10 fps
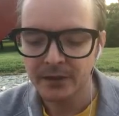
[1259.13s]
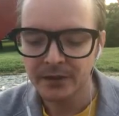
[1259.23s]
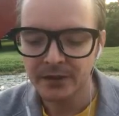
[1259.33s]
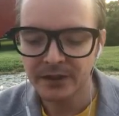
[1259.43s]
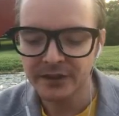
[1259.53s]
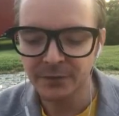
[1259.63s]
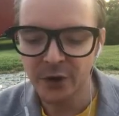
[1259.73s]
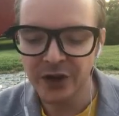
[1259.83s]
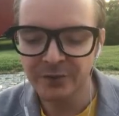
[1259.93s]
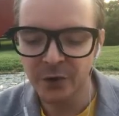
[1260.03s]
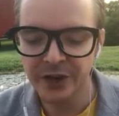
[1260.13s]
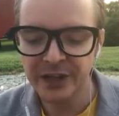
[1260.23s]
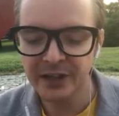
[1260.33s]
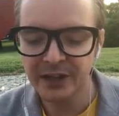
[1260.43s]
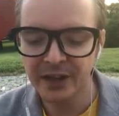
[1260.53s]
It's very,
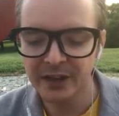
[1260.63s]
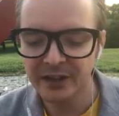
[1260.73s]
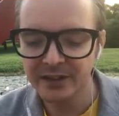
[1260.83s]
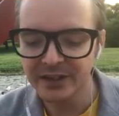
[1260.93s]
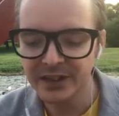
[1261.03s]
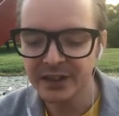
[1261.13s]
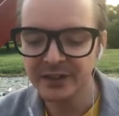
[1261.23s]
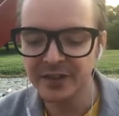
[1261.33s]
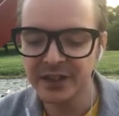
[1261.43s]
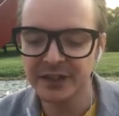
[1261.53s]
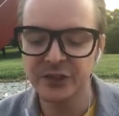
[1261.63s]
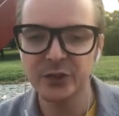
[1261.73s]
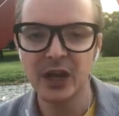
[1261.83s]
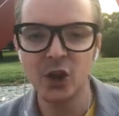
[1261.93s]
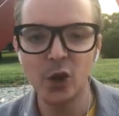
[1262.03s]
very key thing that you
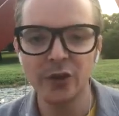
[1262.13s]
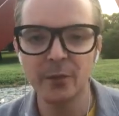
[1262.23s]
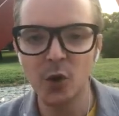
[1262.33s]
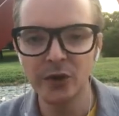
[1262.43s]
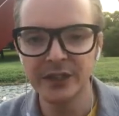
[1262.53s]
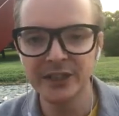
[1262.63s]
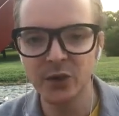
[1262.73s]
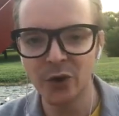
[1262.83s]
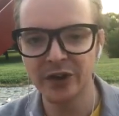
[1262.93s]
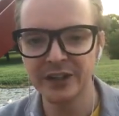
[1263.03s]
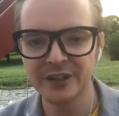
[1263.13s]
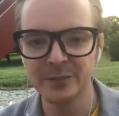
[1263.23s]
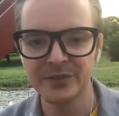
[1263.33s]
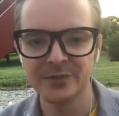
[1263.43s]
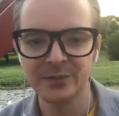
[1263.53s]
can learn from all these
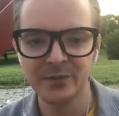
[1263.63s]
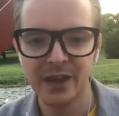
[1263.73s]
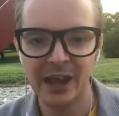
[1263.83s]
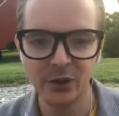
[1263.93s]
organisms and